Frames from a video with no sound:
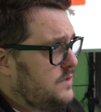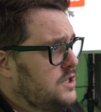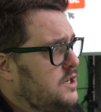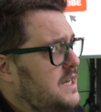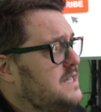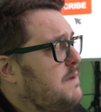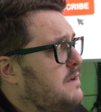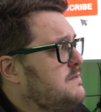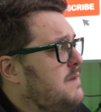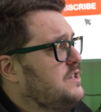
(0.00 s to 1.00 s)
you need to be able
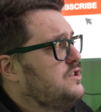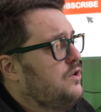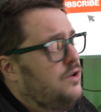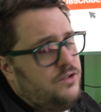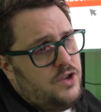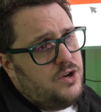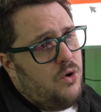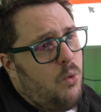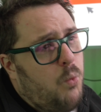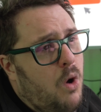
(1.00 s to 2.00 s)
to make sure that
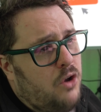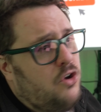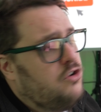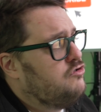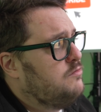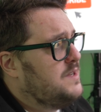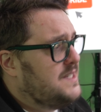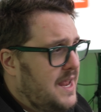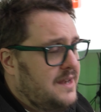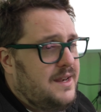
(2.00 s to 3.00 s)
you're
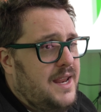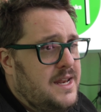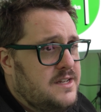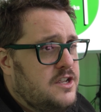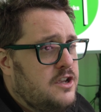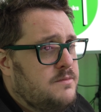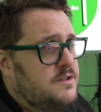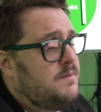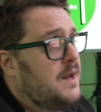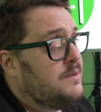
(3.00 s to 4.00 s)
100% in terms
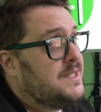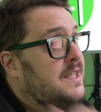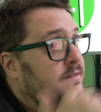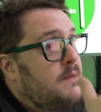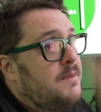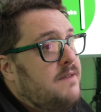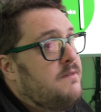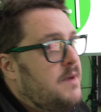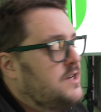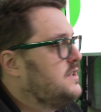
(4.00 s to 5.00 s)
of being able to give them the
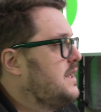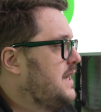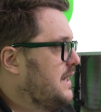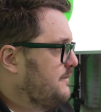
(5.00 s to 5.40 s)
information they need.